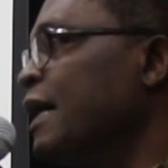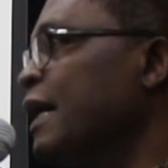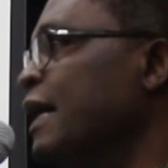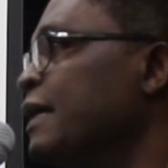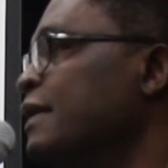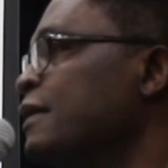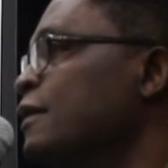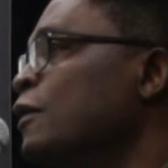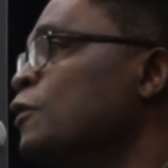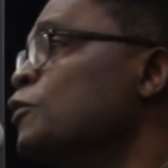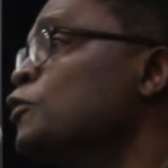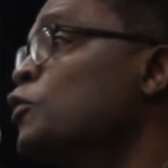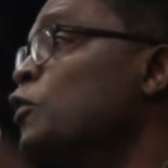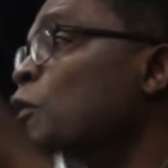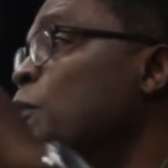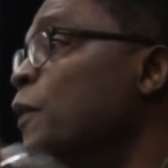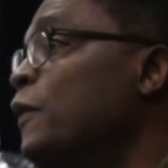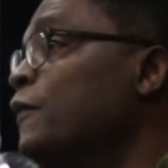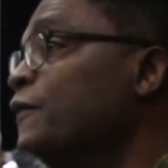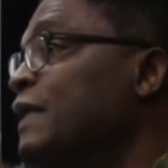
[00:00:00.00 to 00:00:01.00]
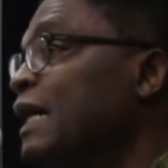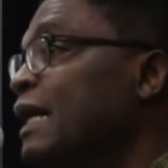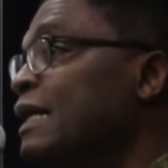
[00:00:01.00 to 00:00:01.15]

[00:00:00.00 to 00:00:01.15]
And on top of